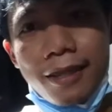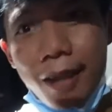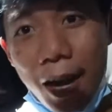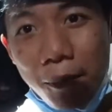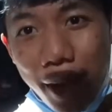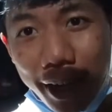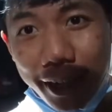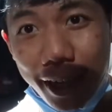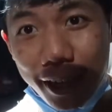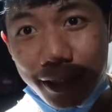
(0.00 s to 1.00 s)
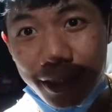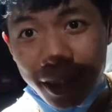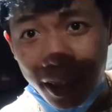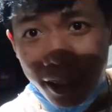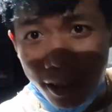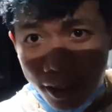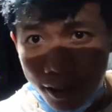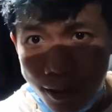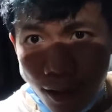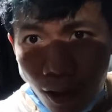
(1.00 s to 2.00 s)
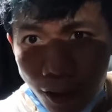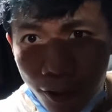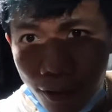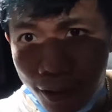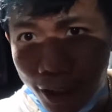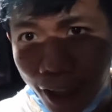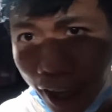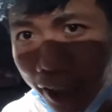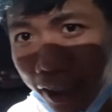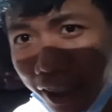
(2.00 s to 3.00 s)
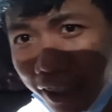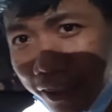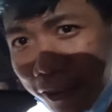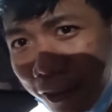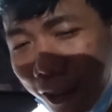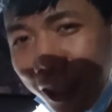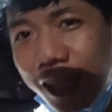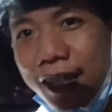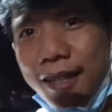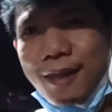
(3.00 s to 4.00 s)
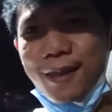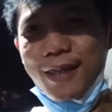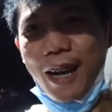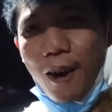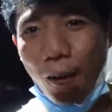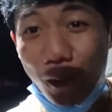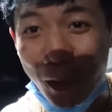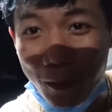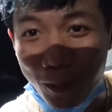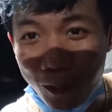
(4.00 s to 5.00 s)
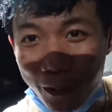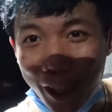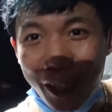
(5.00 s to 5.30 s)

So I'm back, guys, and then sorry for the lighting. This looks like a horror movie.